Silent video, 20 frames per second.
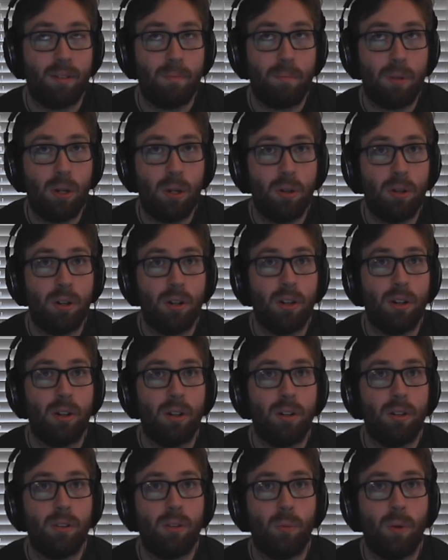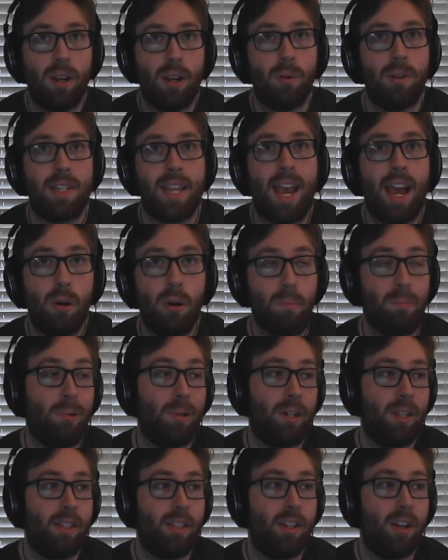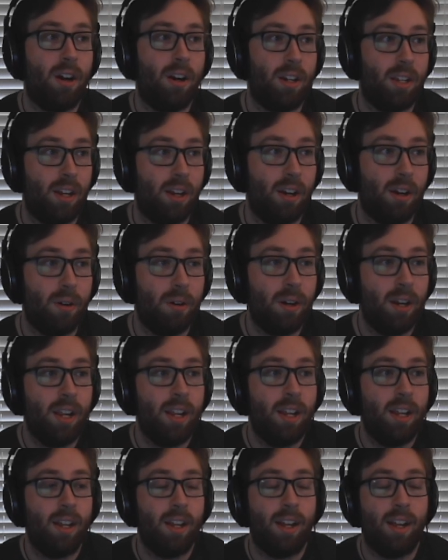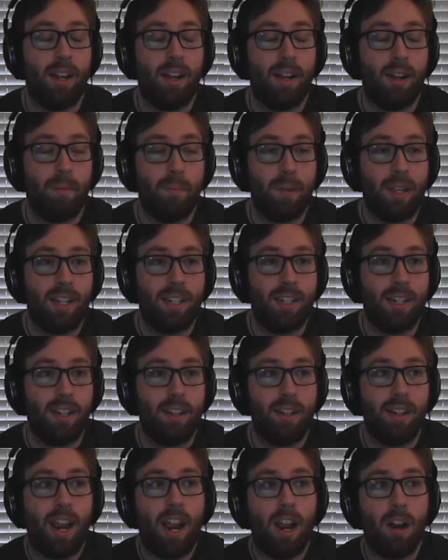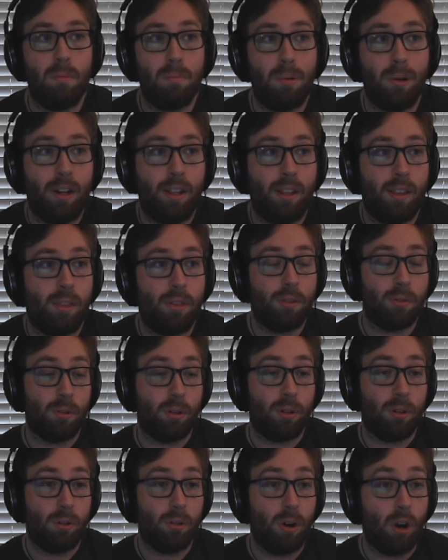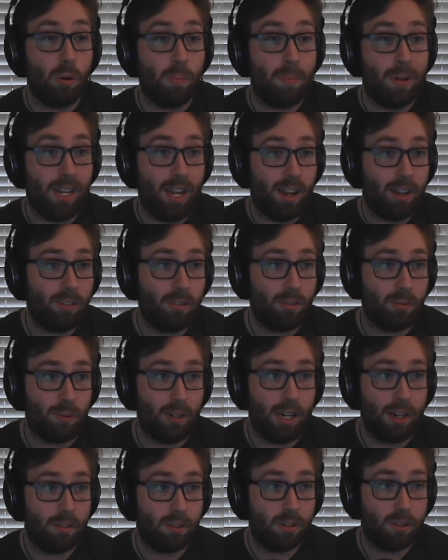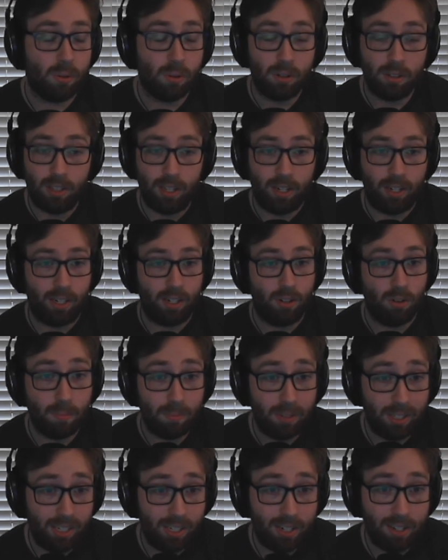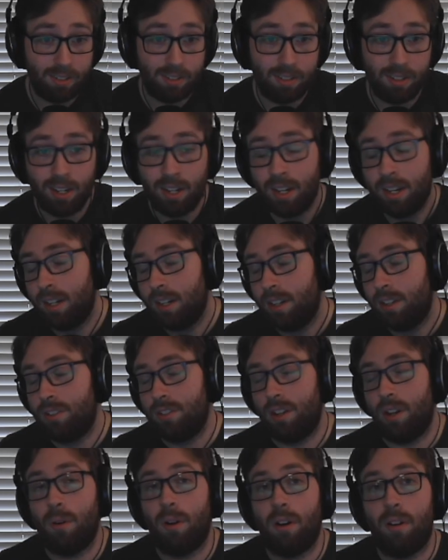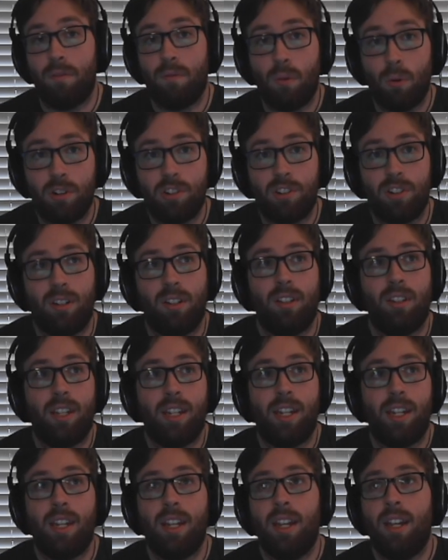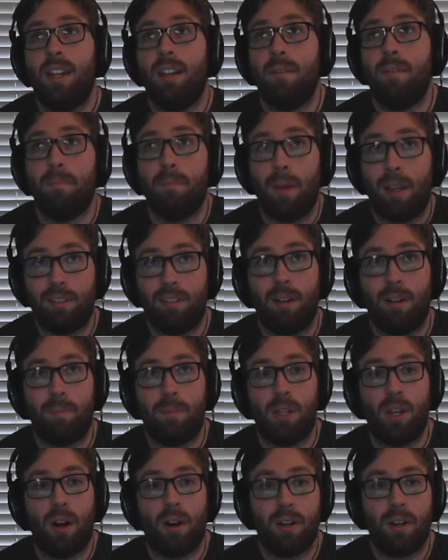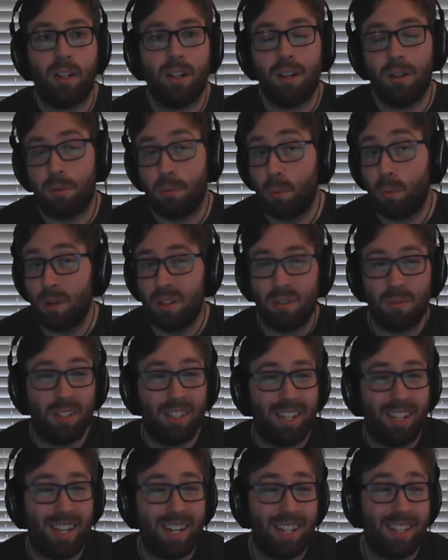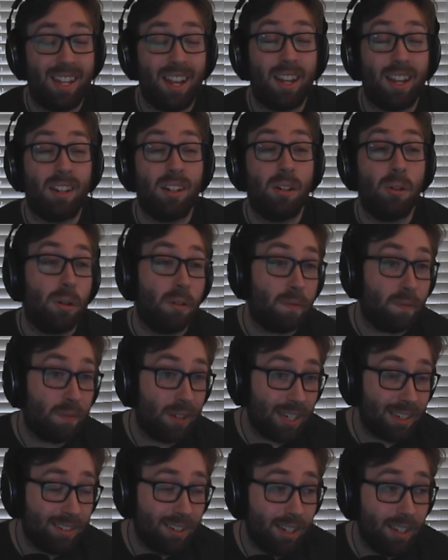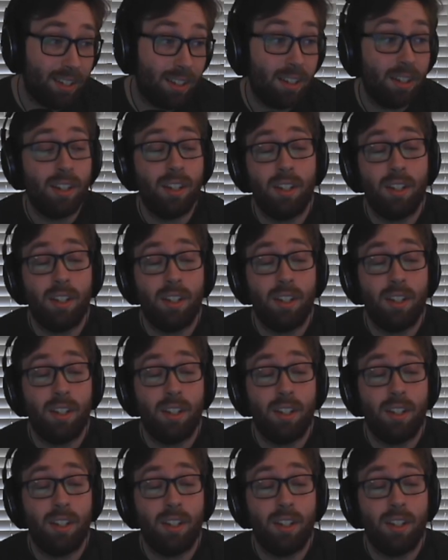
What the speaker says: computer, the way it was outputting the audio, it didn't output it through OBS when I record like it normally does. So unfortunately, messed up the audio. There wasn't really anything I could do to fix it.